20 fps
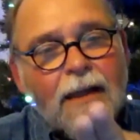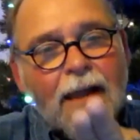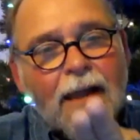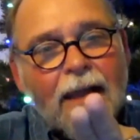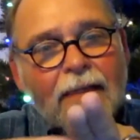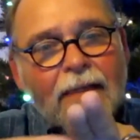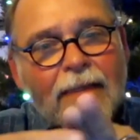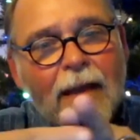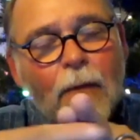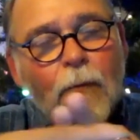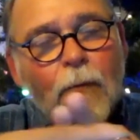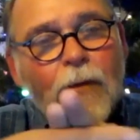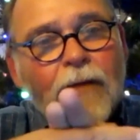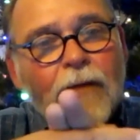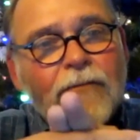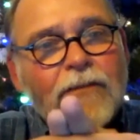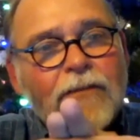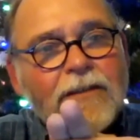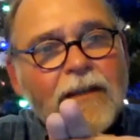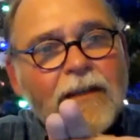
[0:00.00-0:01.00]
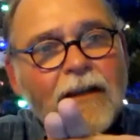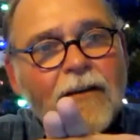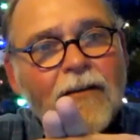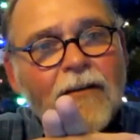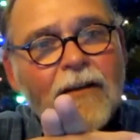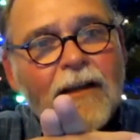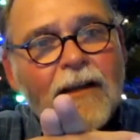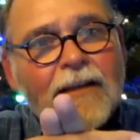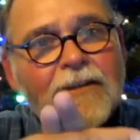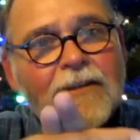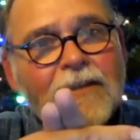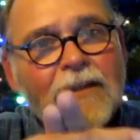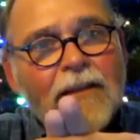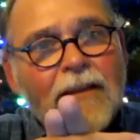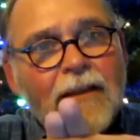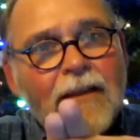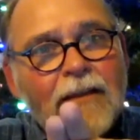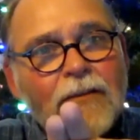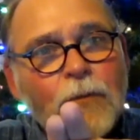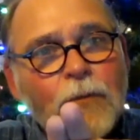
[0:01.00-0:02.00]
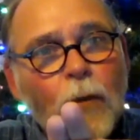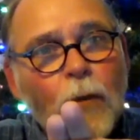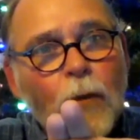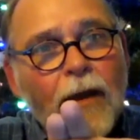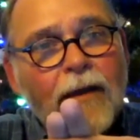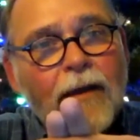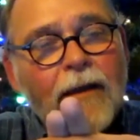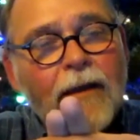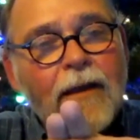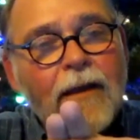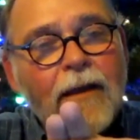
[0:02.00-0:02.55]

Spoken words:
and that weft is interlacing this way.